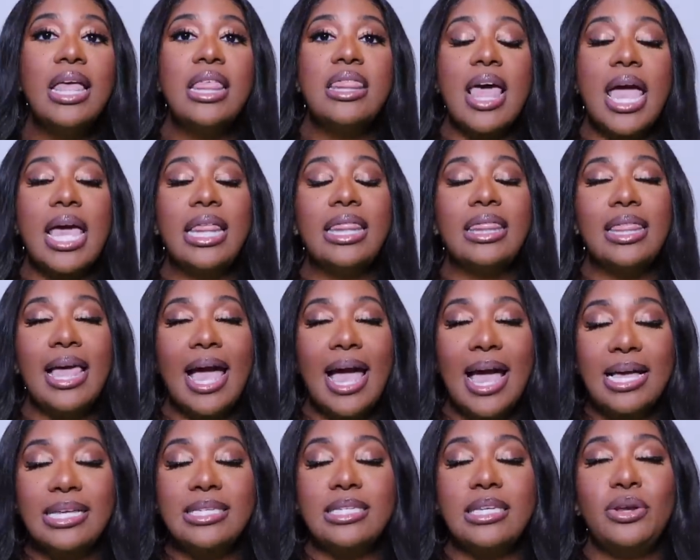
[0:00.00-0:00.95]
They
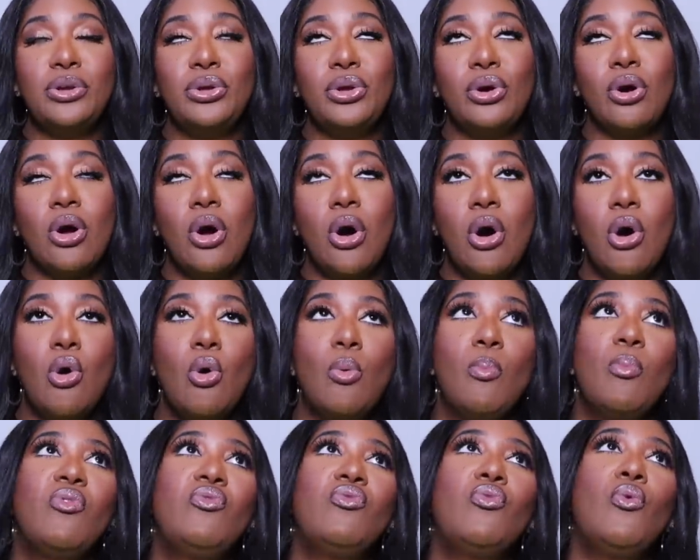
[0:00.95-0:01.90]
last in your
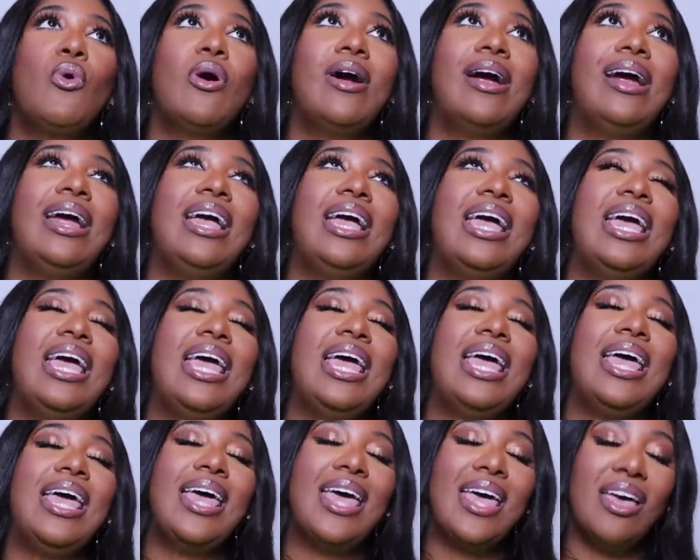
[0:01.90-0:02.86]
home
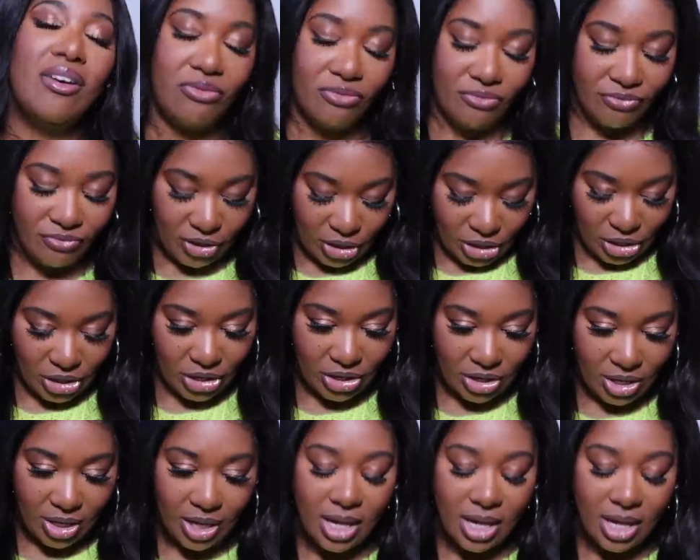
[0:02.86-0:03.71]
forever.